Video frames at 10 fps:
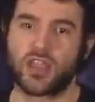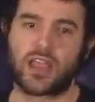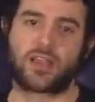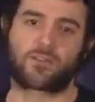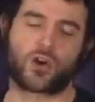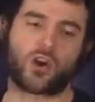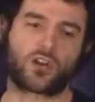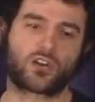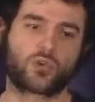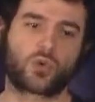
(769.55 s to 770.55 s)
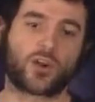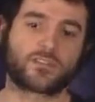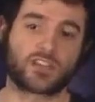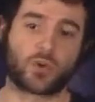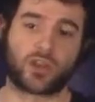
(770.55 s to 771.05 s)
And for Cardano, we're
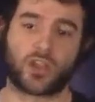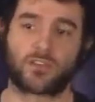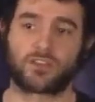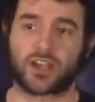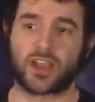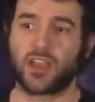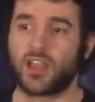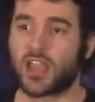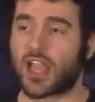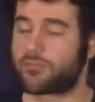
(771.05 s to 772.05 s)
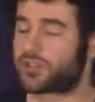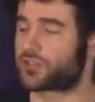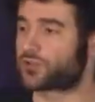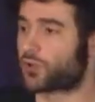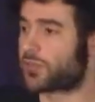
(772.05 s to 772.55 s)
obviously working on a very
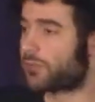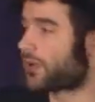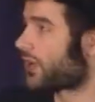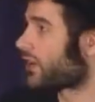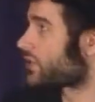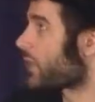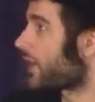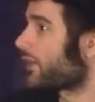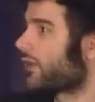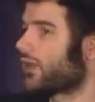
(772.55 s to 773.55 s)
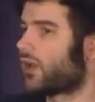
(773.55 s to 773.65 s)
ambitious roadmap here as well.